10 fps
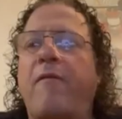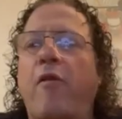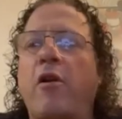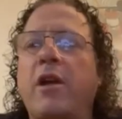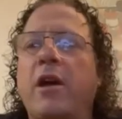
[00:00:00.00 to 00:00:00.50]

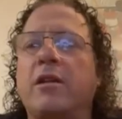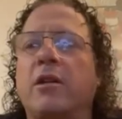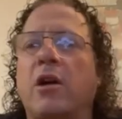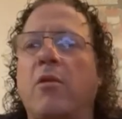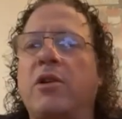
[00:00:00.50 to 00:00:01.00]
4 years
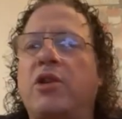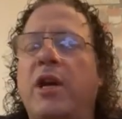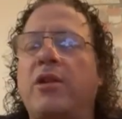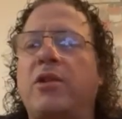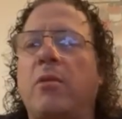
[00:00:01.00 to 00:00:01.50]
ago it
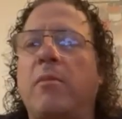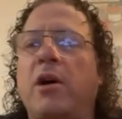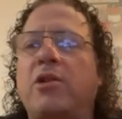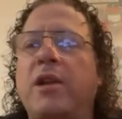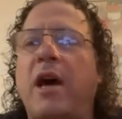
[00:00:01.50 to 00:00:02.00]
changed so
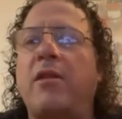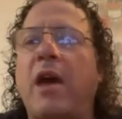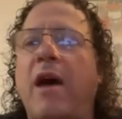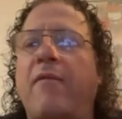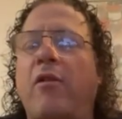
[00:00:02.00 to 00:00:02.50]
much. Now they
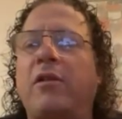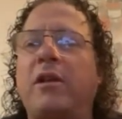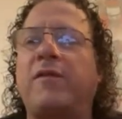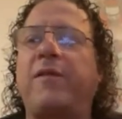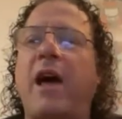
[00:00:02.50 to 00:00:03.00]
have all
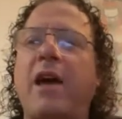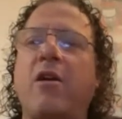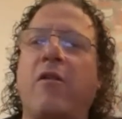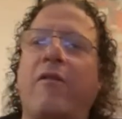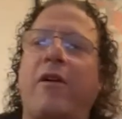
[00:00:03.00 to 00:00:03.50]
these
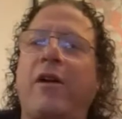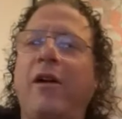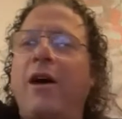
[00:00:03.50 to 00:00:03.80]
flyover